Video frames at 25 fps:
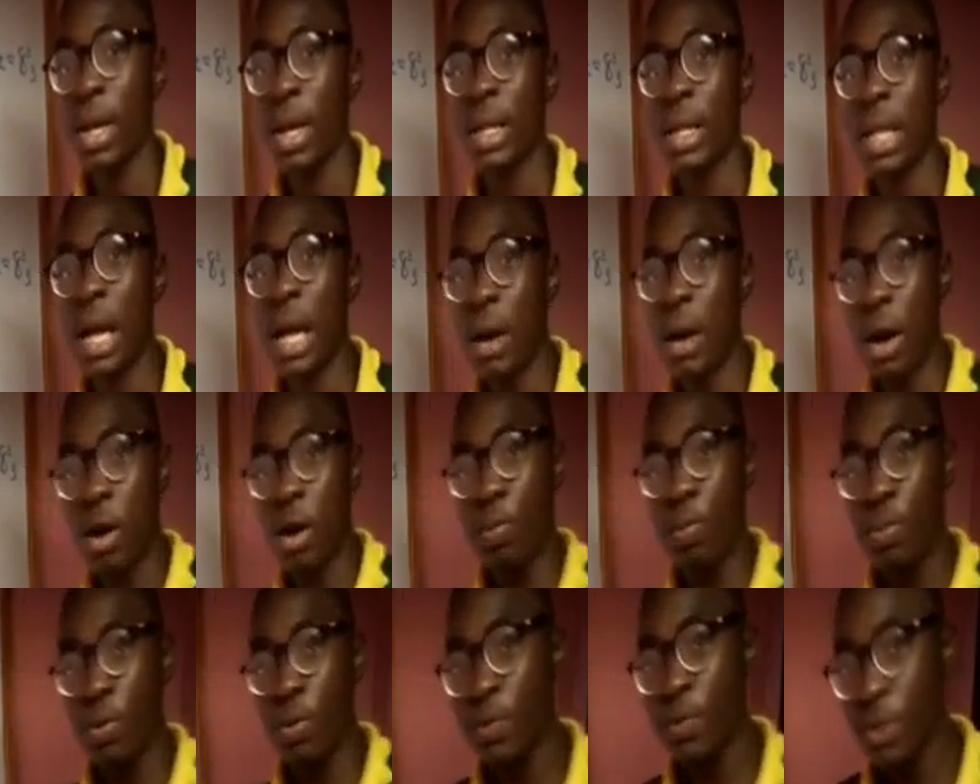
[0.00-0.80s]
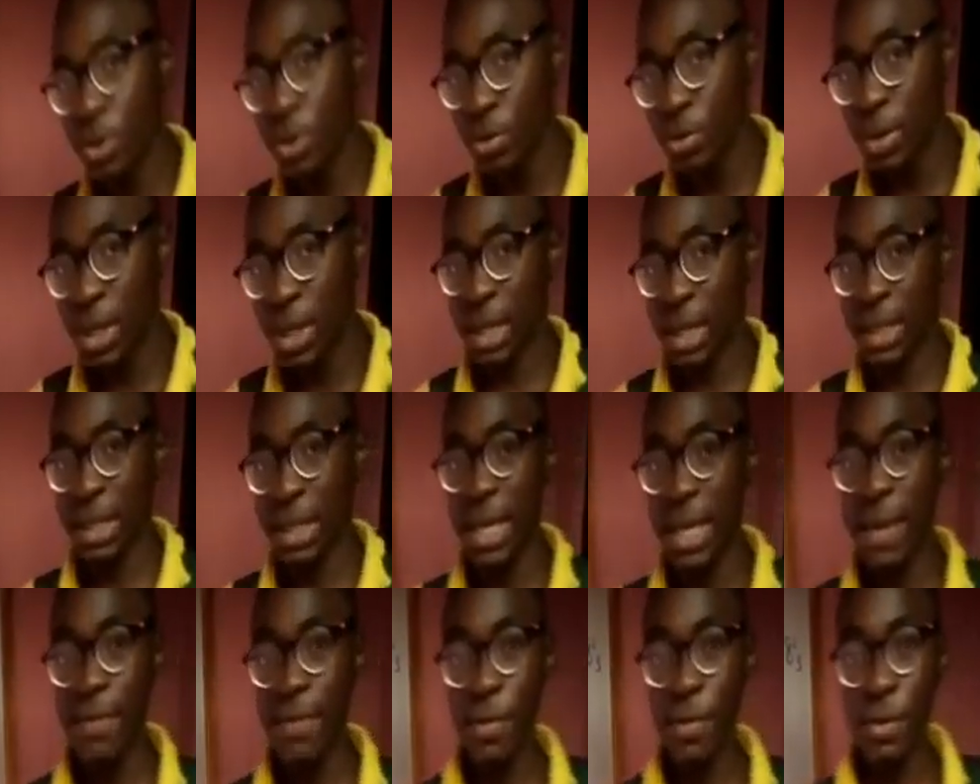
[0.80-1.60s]
Now I'll prove to you that
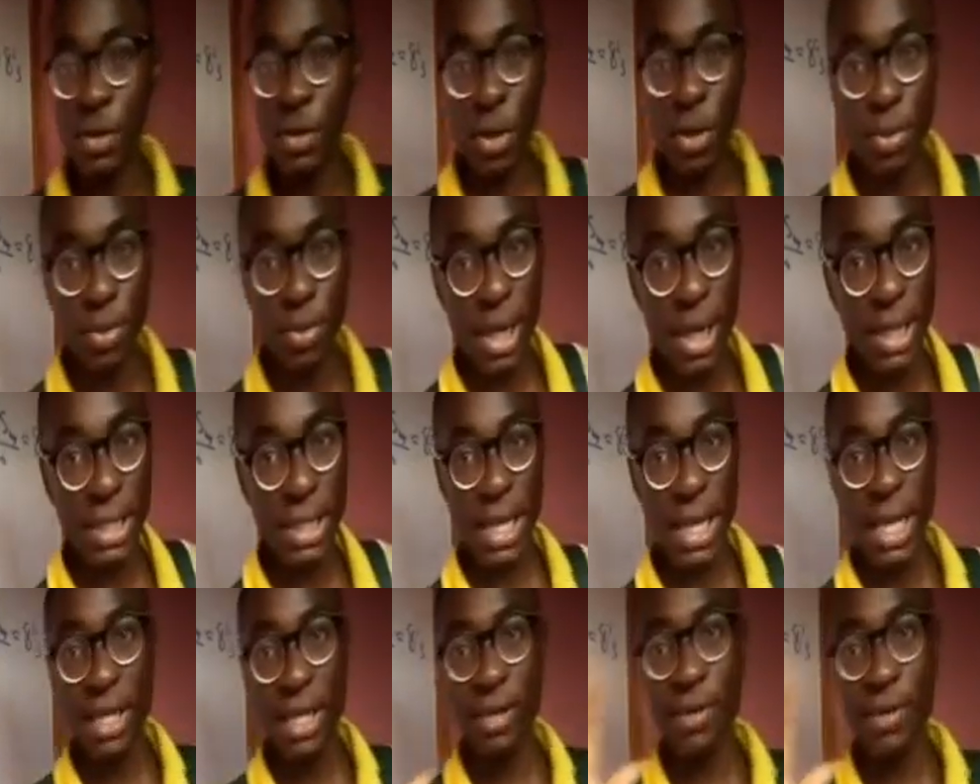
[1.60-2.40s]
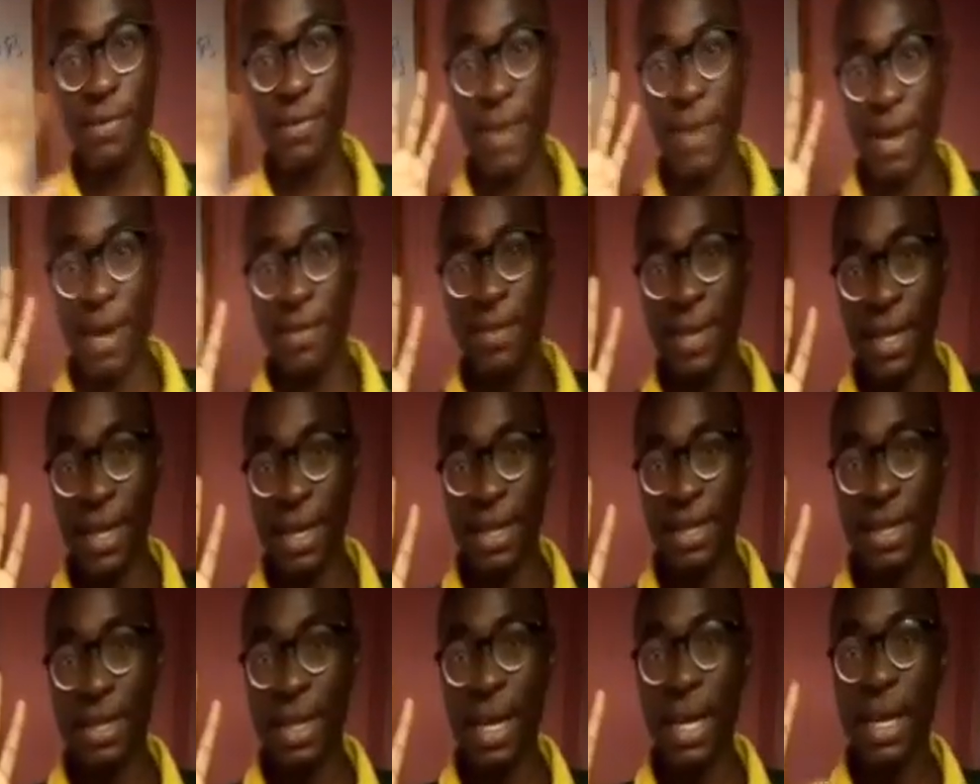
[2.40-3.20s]
if you subtract the age of 5
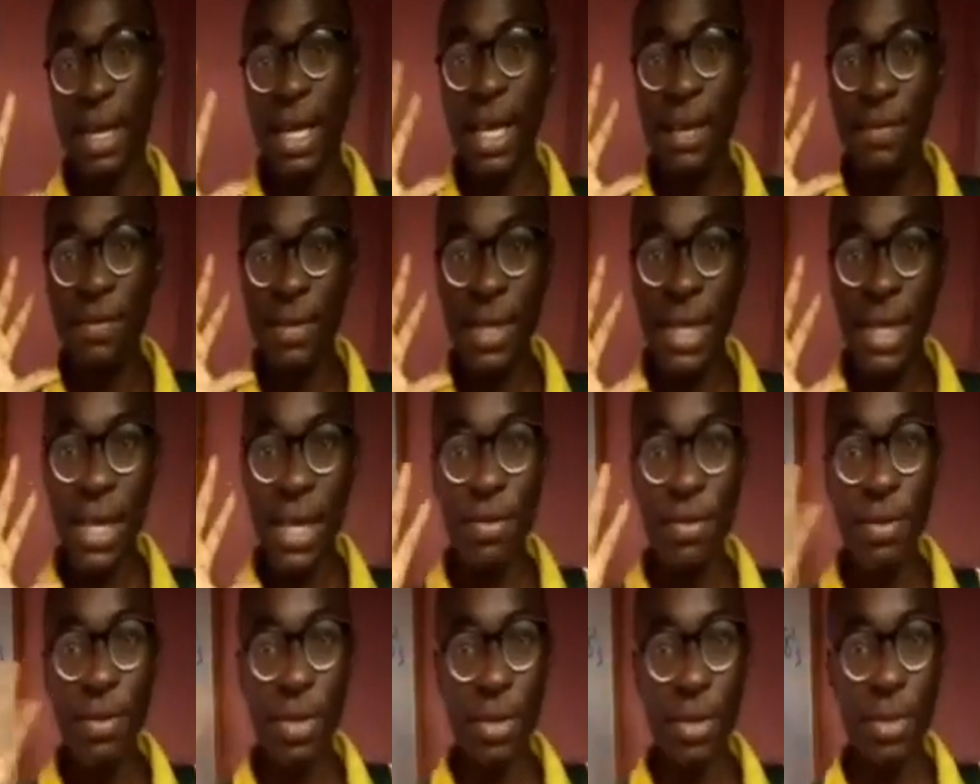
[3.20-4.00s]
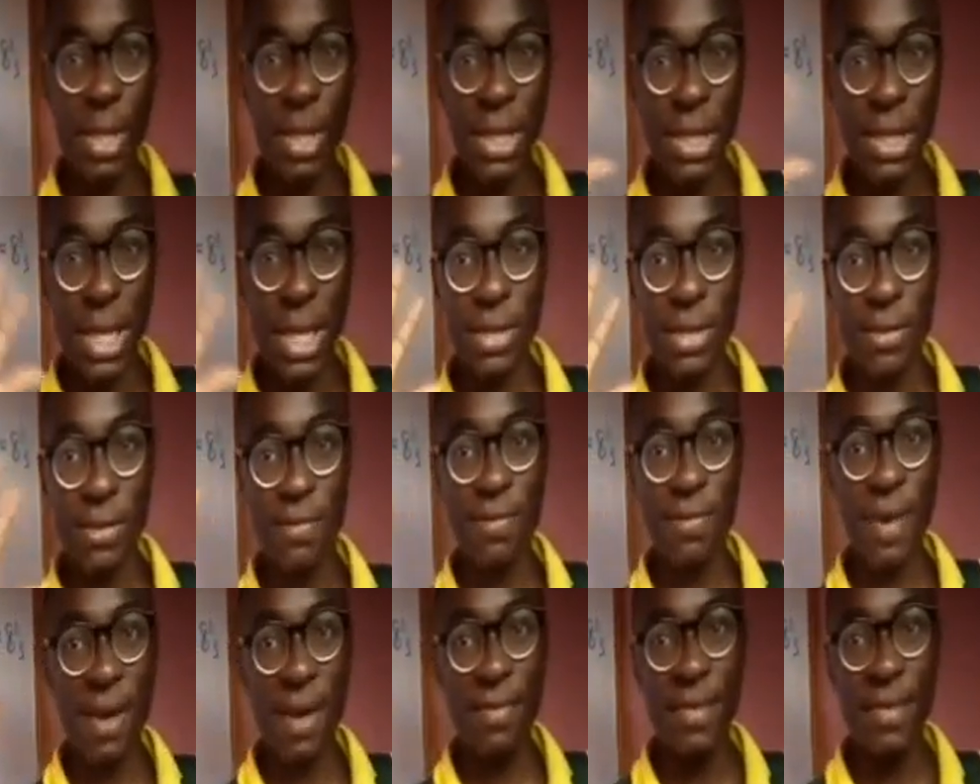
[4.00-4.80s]
years, if you subtract the age of
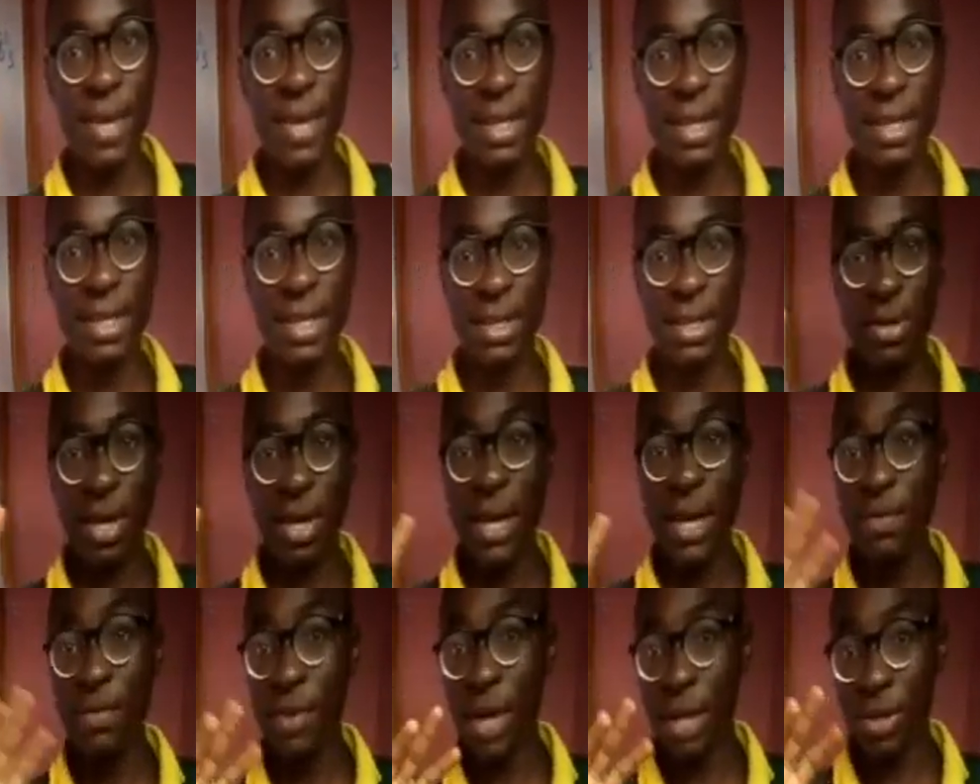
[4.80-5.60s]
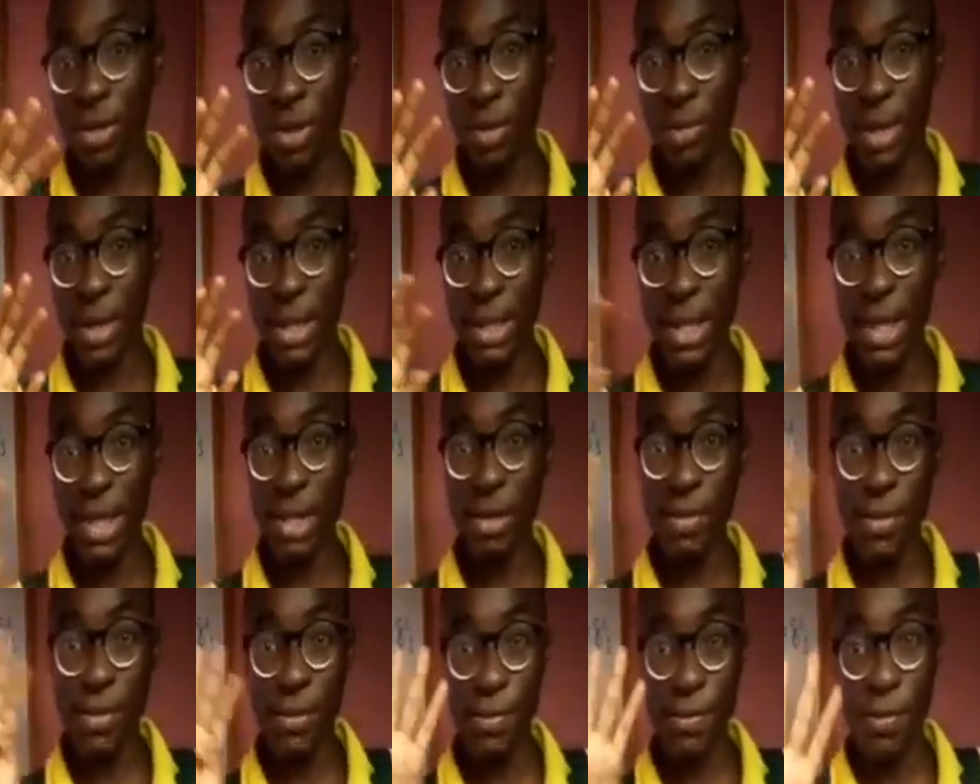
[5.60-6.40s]
5 years, so if you subtract the age
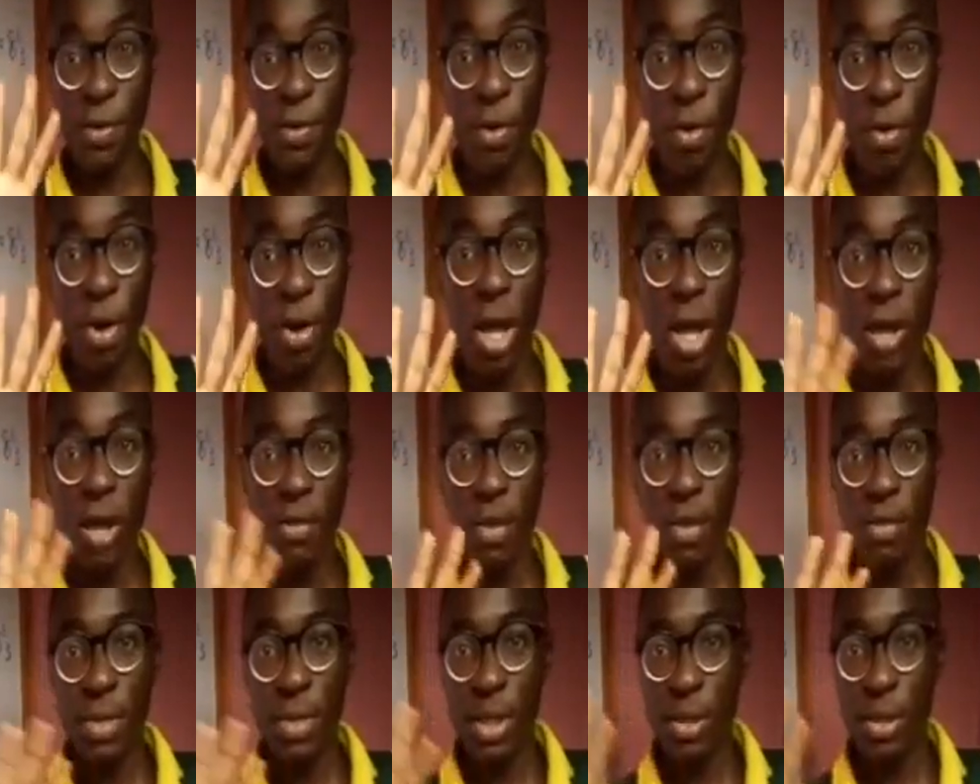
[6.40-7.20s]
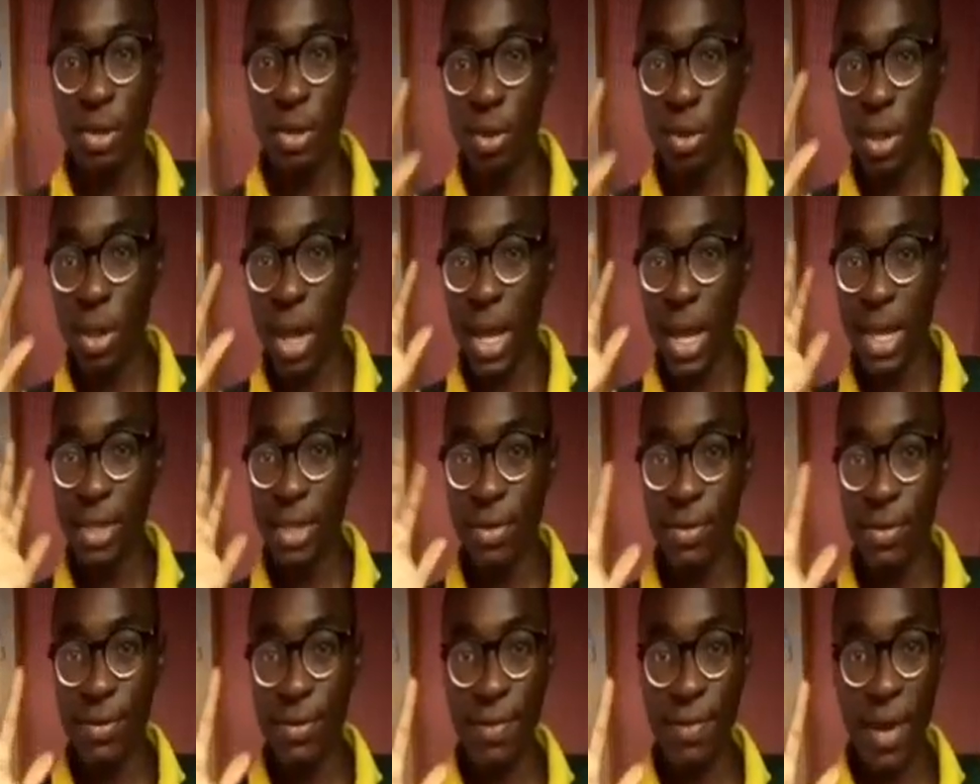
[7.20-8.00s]
of the 4 from the total age
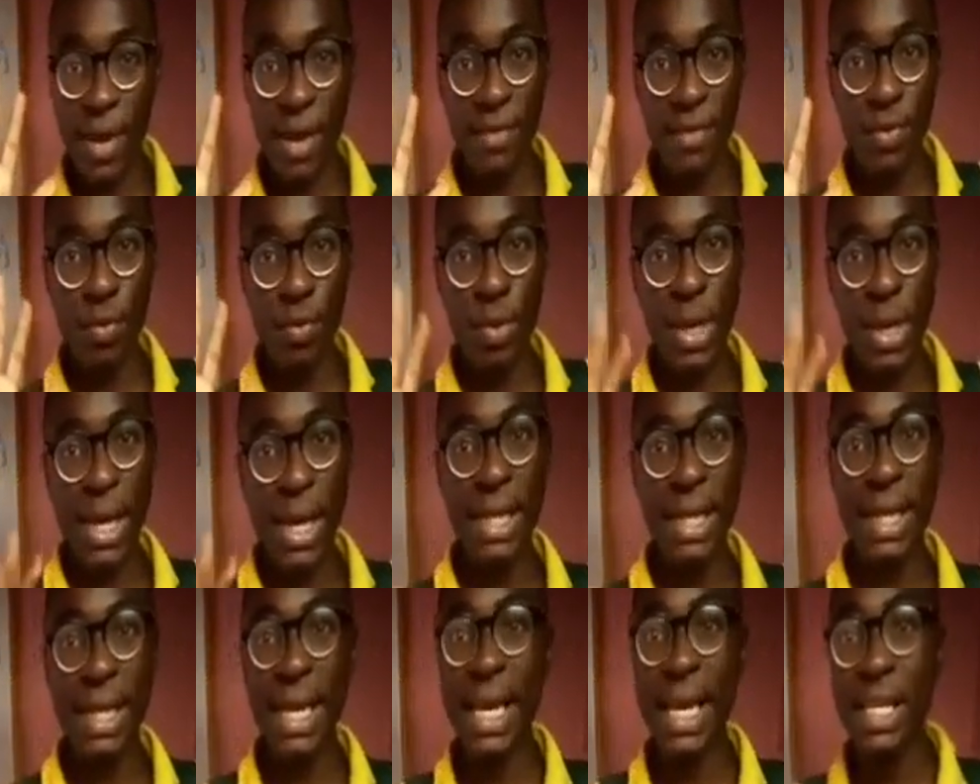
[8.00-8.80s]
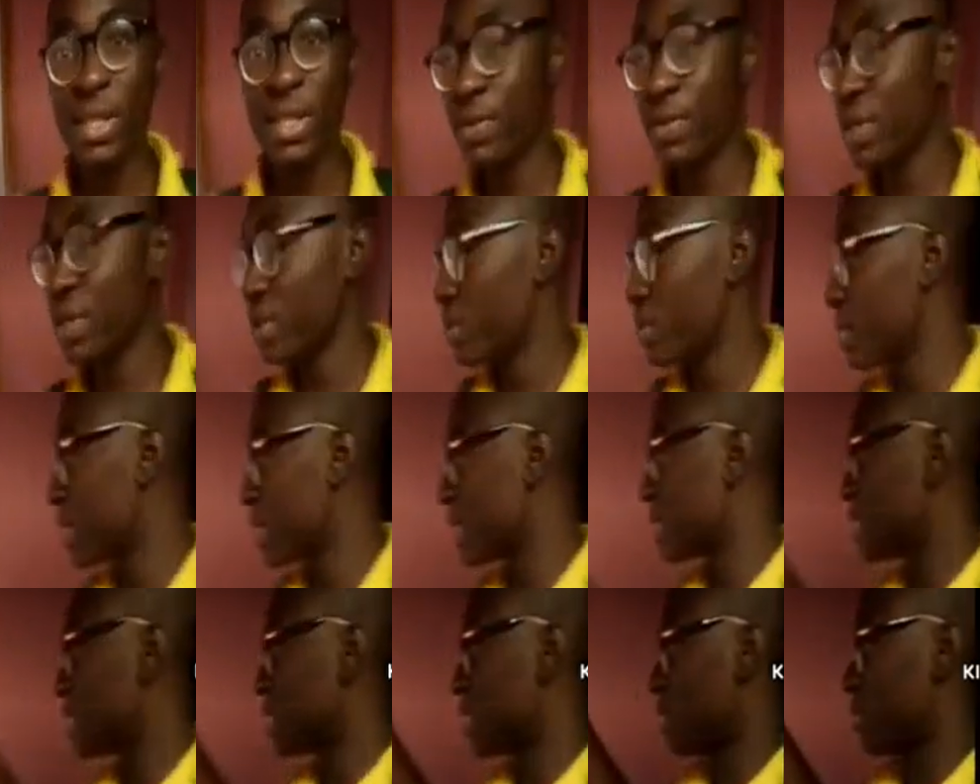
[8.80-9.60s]
of the 5, you will get the age of the
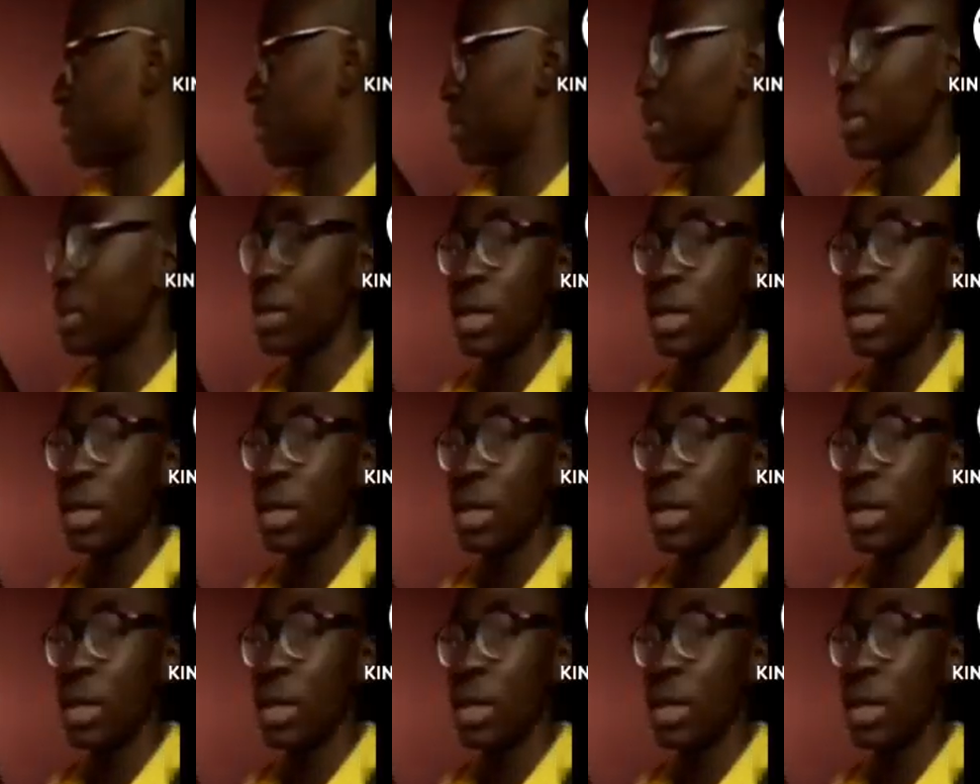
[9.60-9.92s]
youngest child.